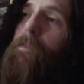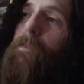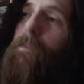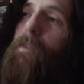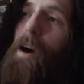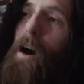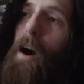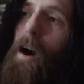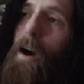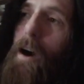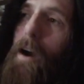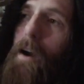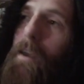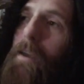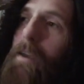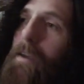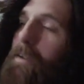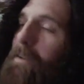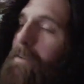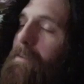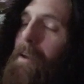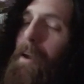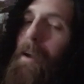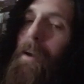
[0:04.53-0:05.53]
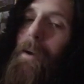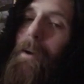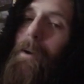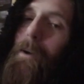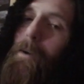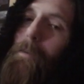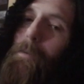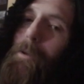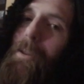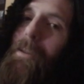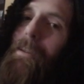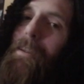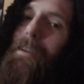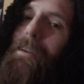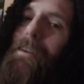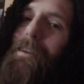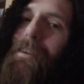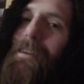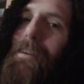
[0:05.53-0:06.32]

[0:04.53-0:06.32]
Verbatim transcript: fucking terrible.